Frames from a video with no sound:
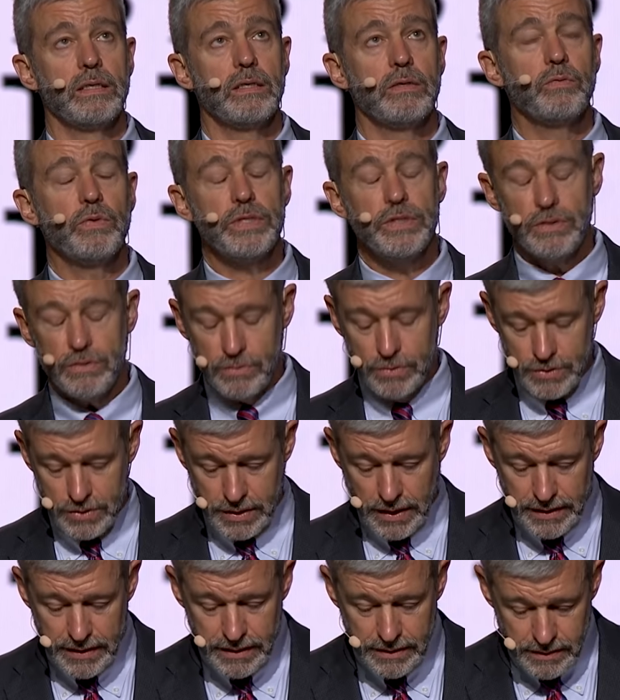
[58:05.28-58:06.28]
When you
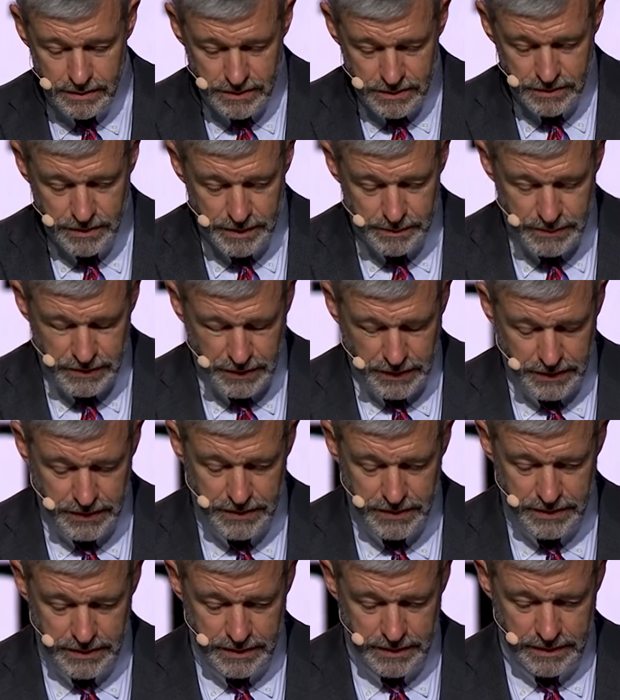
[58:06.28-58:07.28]
study the
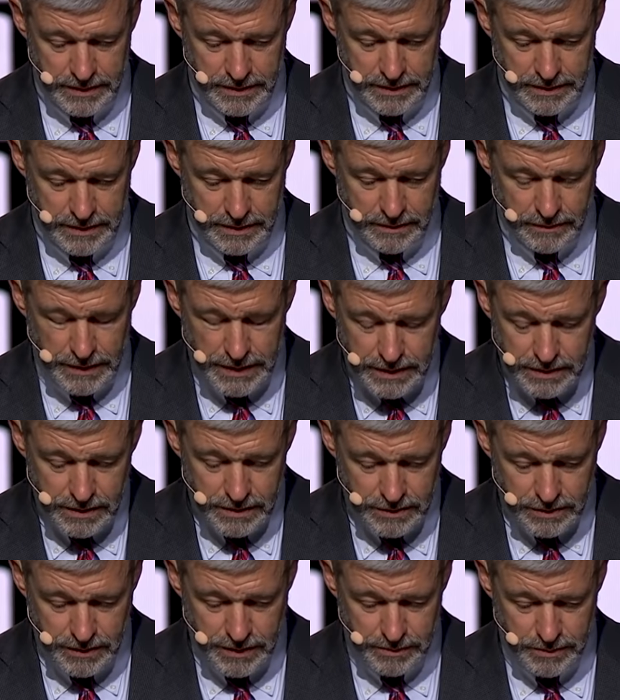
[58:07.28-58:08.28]
scriptures, read the
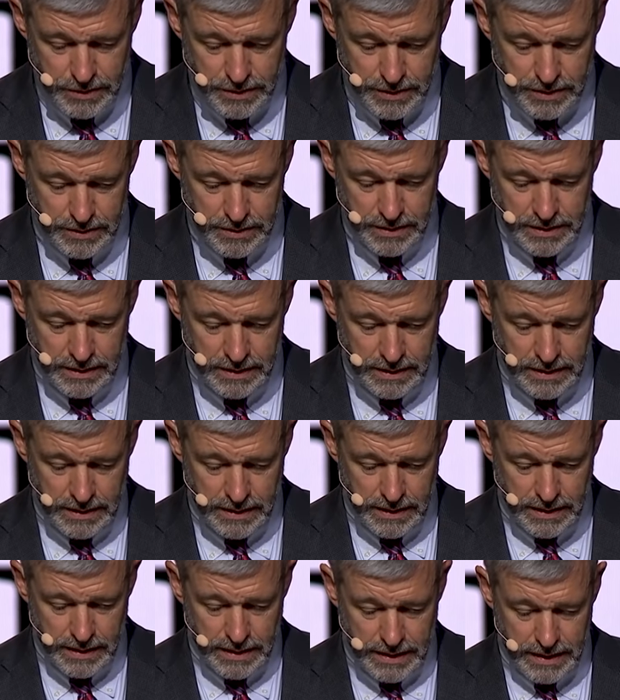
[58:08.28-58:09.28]
scriptures,
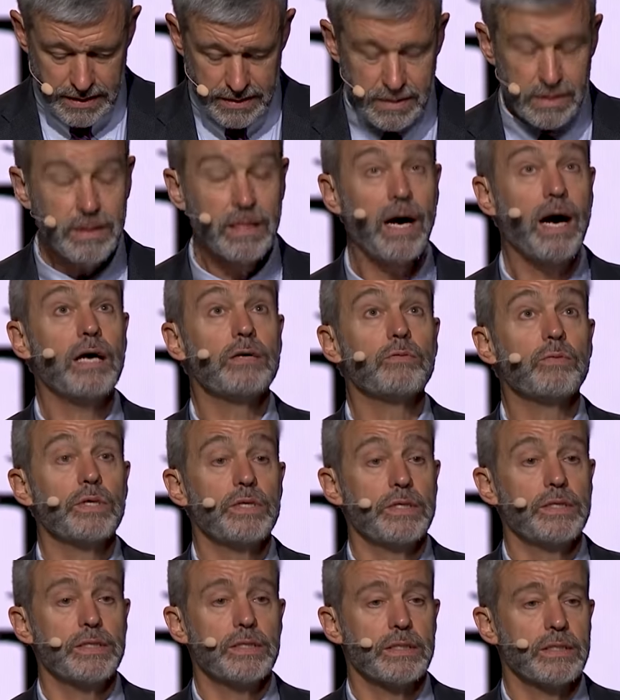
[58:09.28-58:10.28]
it's
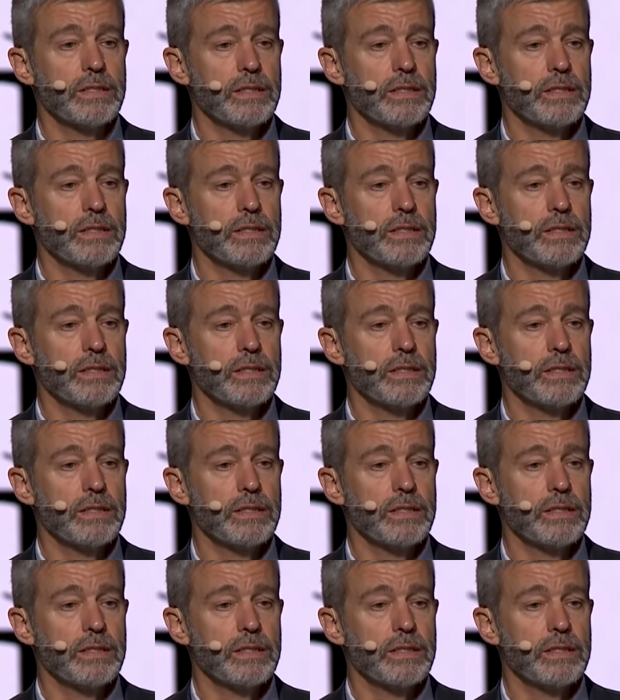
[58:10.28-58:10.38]
Godward.